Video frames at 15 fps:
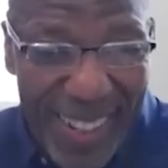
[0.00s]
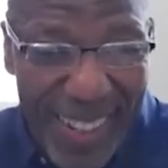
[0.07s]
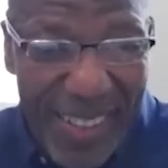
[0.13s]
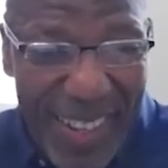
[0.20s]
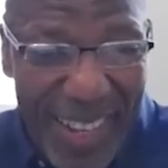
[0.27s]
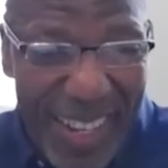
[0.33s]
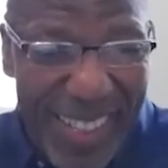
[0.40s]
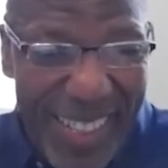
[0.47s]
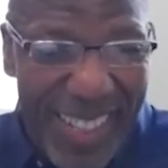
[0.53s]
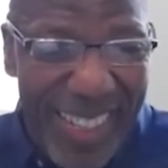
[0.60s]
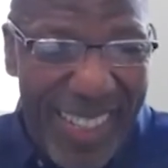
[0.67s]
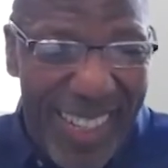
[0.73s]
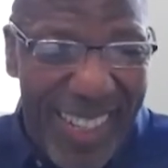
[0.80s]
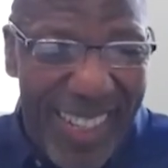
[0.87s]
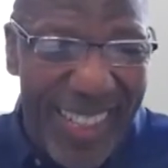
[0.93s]

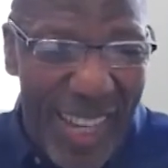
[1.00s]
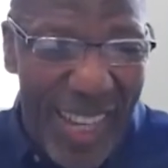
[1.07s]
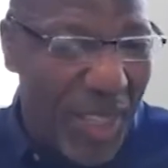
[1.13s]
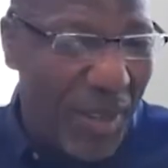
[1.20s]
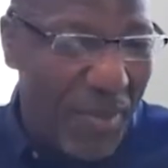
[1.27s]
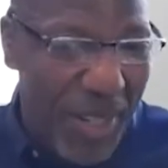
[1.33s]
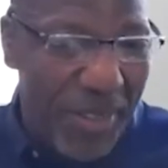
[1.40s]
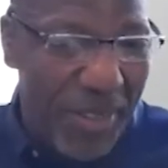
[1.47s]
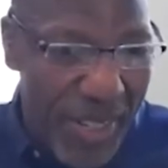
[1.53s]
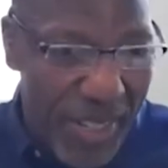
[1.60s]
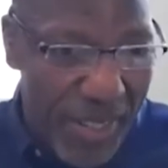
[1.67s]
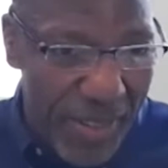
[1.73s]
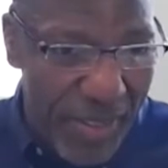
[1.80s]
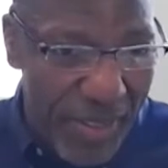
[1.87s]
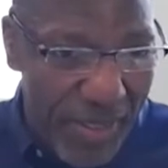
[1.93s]
located in elementary
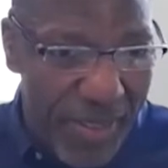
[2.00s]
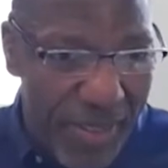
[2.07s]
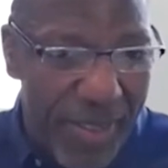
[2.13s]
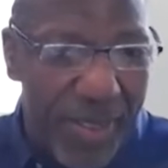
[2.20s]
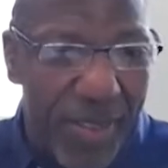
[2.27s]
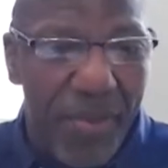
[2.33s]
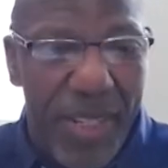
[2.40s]
schools,